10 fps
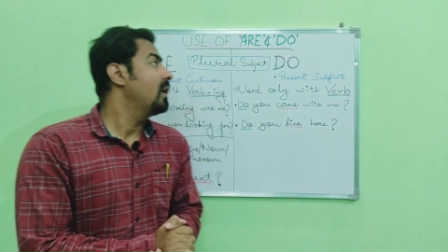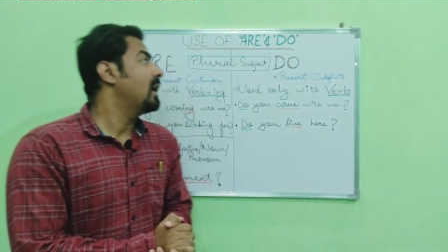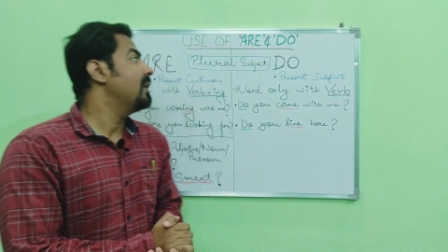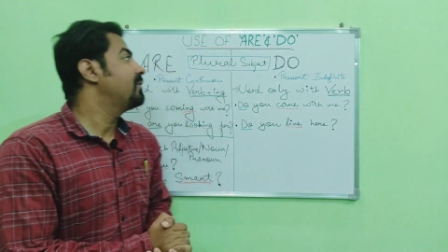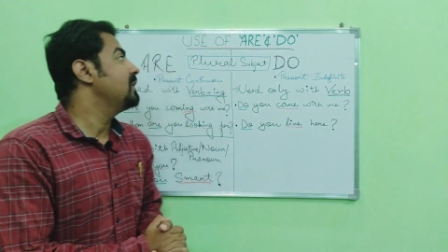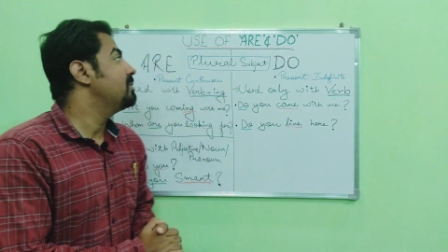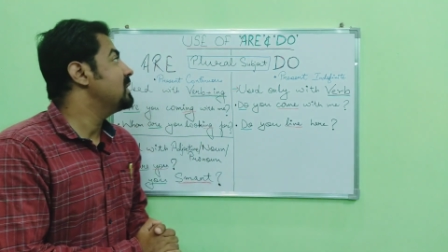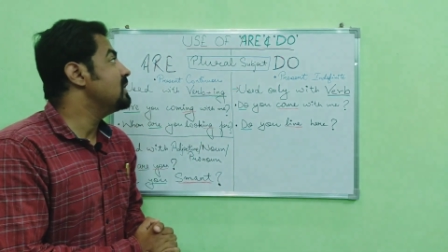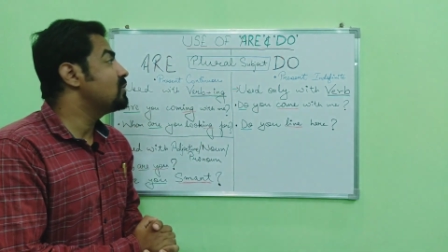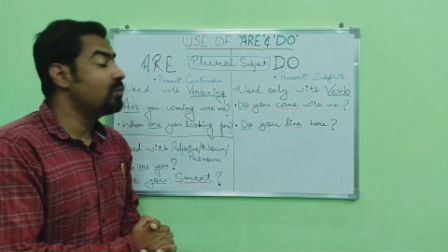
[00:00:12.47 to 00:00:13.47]
I have seen
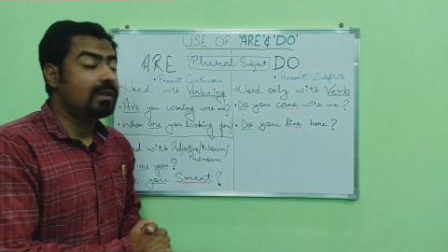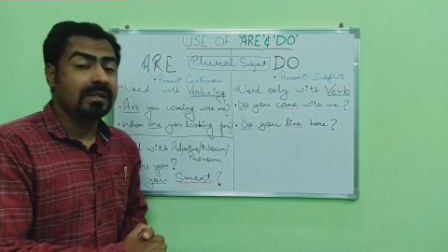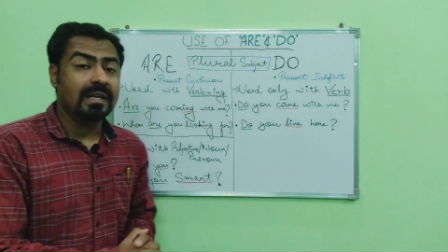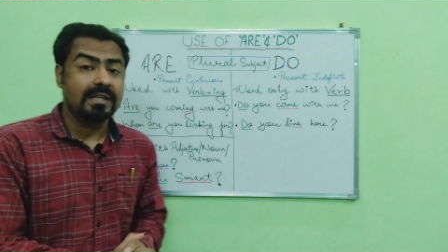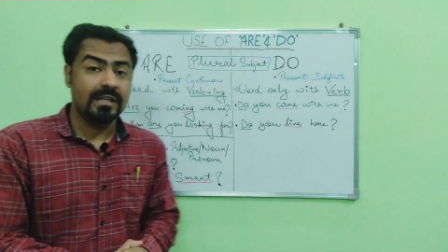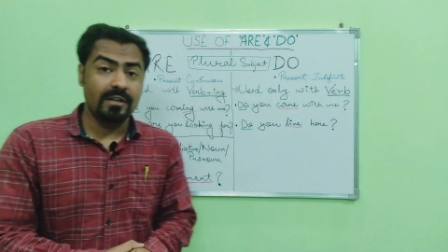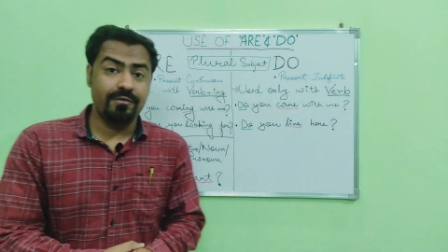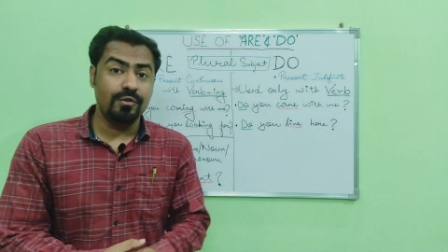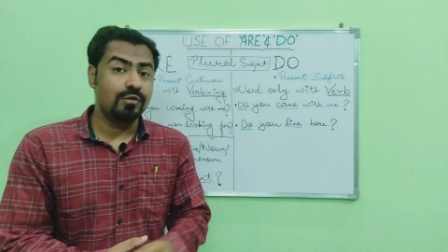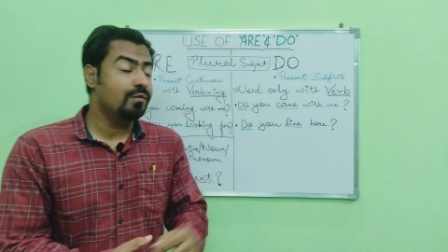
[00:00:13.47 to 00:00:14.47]
many students getting
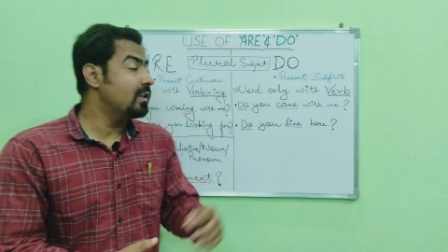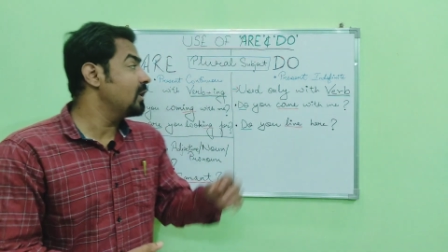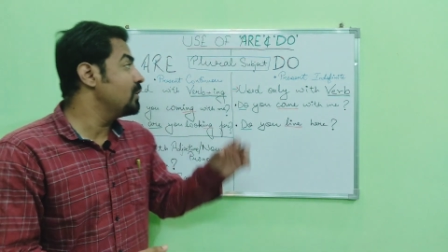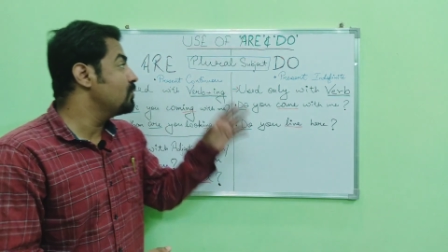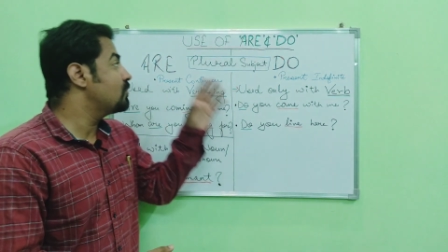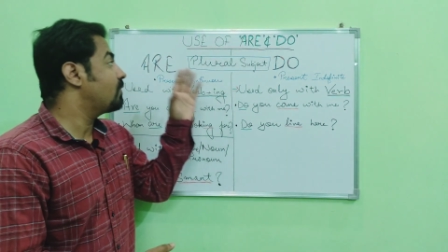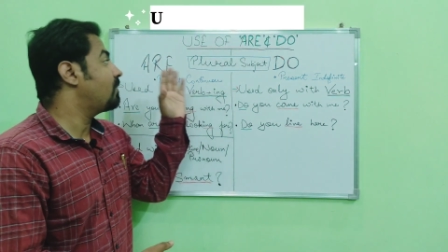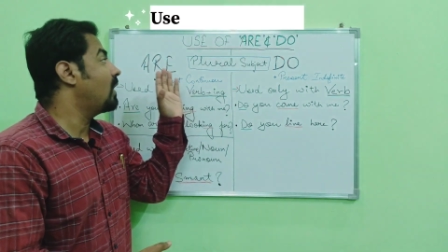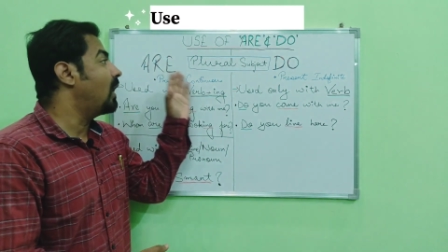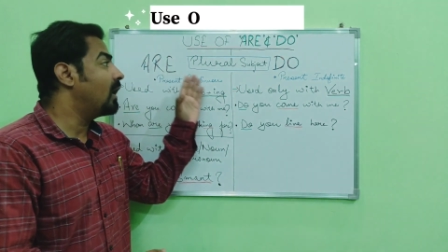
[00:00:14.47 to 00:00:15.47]
confused with the use
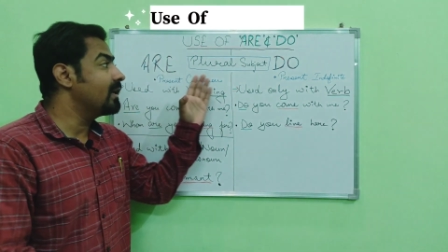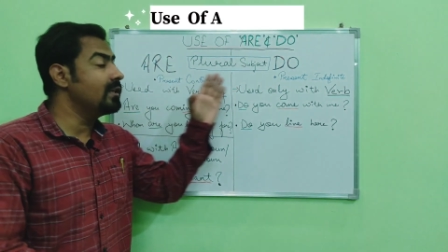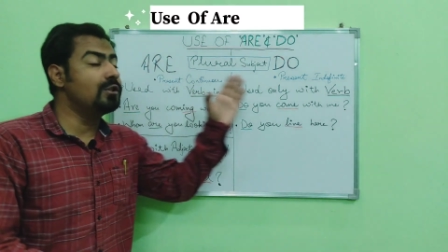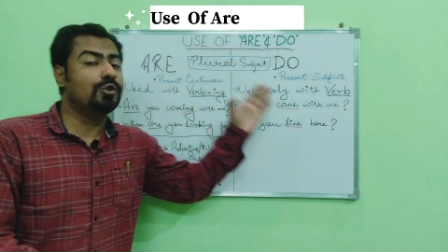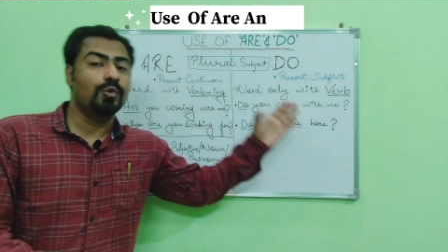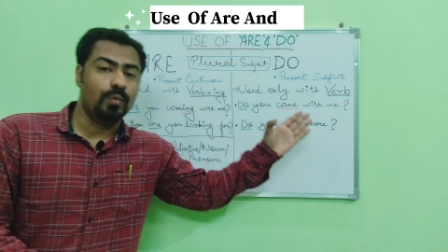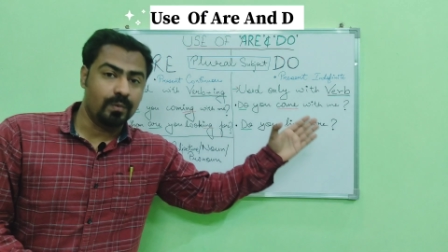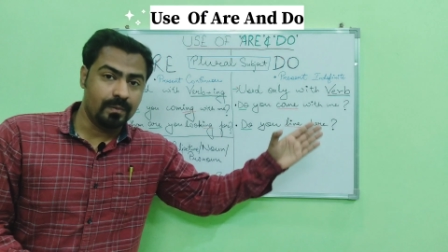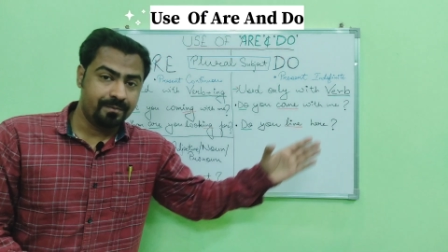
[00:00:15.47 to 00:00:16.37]
of are and do.